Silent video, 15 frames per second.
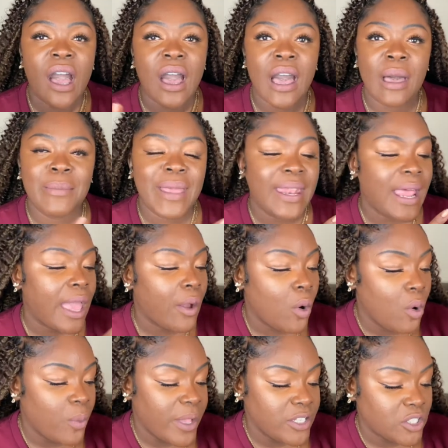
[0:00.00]
And I
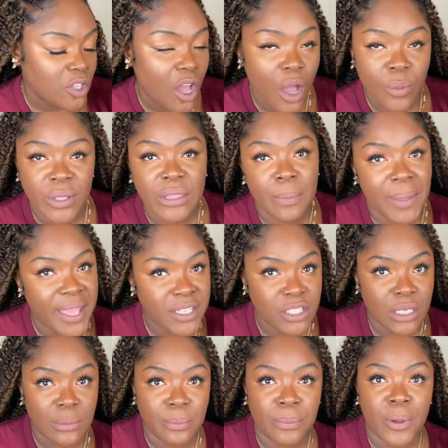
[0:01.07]
always start with the
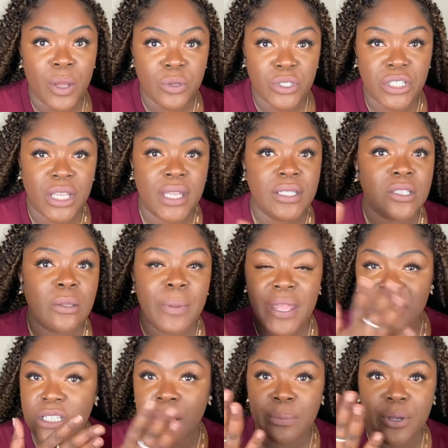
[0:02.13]
Pendulum Potion. So the
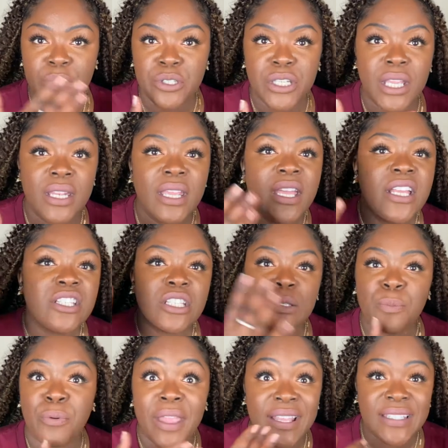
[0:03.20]
Pendulum Potion
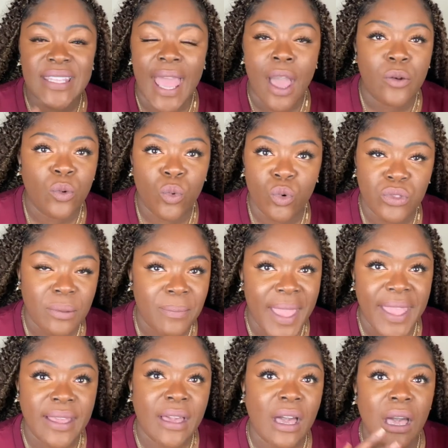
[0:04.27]
just breaks down all the
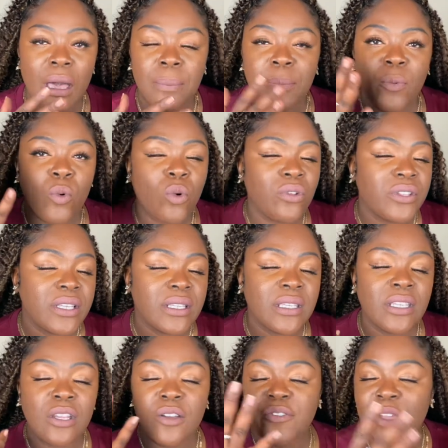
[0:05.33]
makeup, all the,
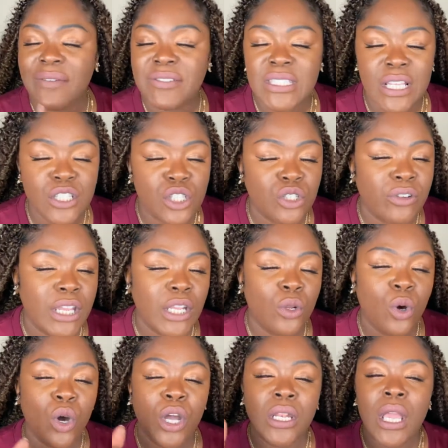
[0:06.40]
you know, if you have sunscreen
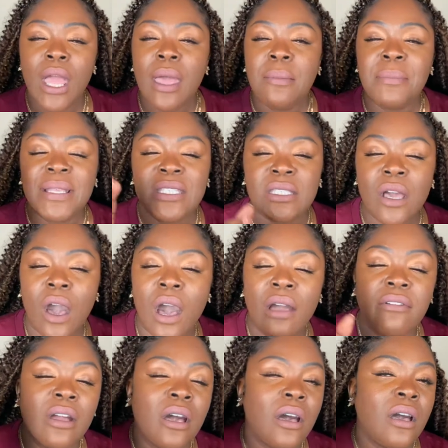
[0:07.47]
on,
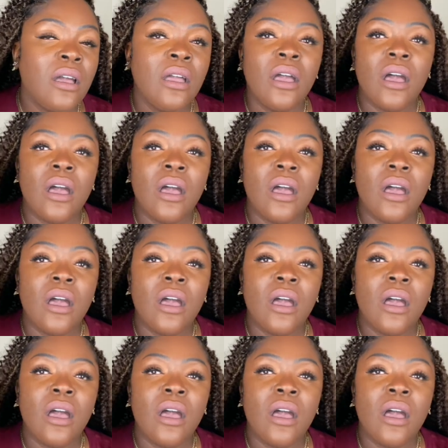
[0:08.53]
mascara,